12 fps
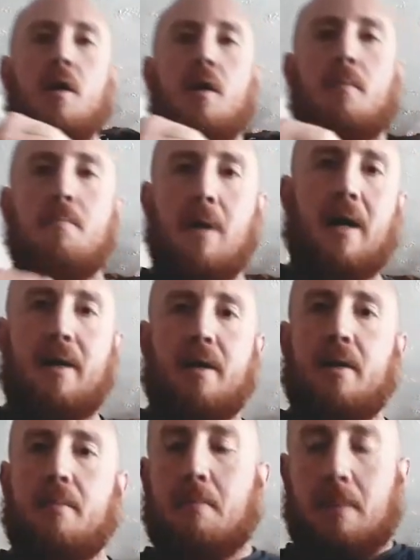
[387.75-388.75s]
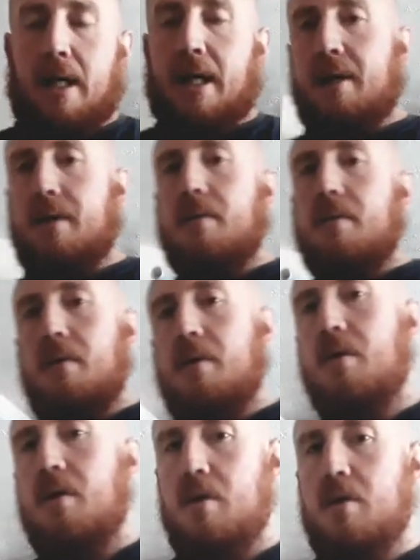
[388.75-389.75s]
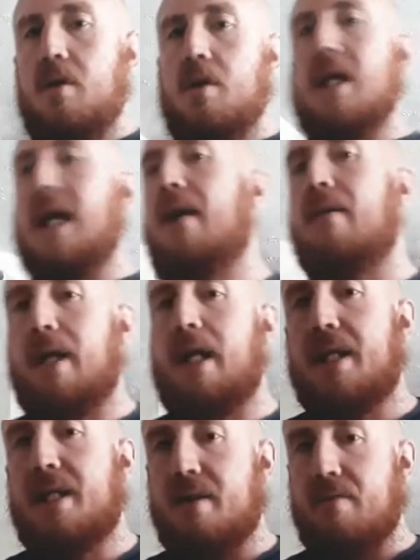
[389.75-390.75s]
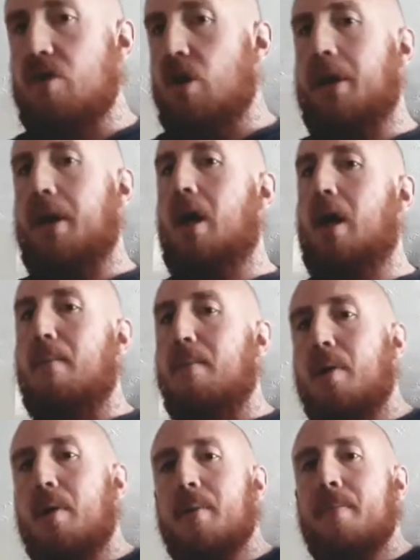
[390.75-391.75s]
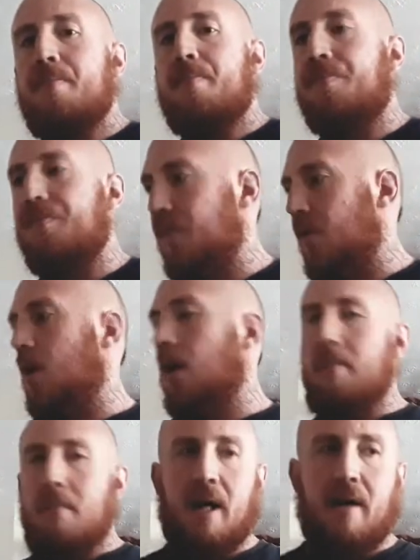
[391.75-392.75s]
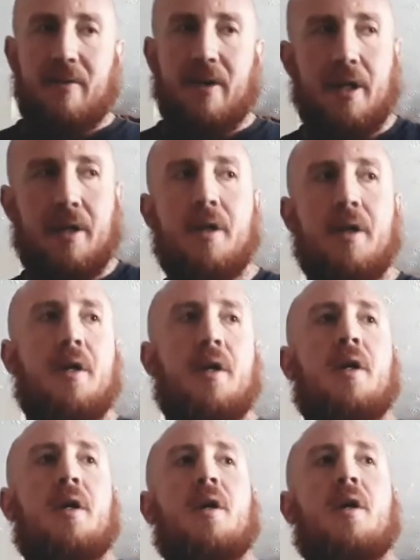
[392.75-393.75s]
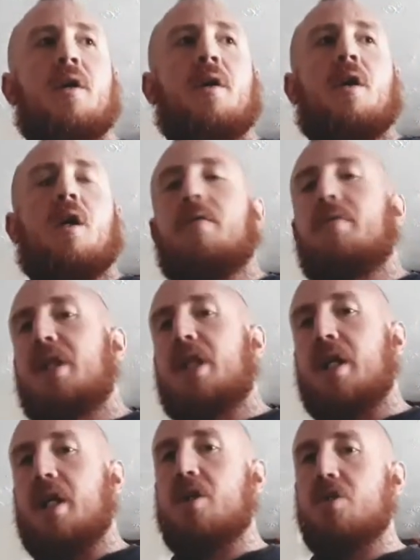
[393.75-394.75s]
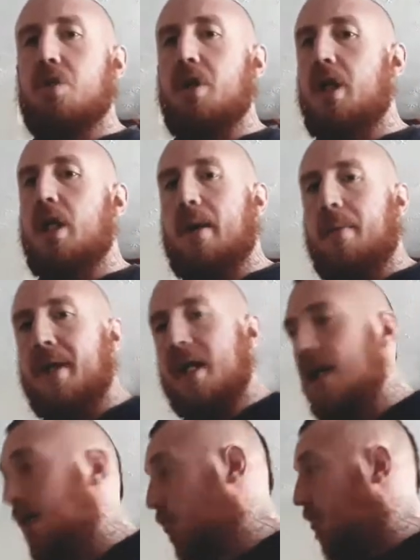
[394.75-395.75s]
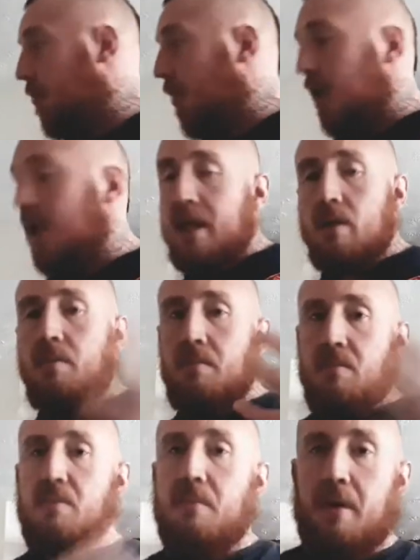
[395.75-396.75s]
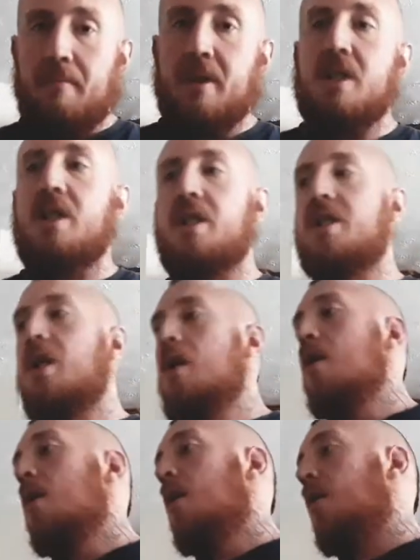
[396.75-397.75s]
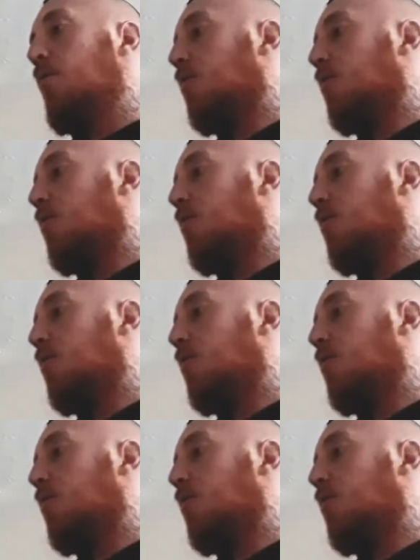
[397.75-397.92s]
my my calories have gone up. I'm having obviously a treat now and again with my kid on my missus. It was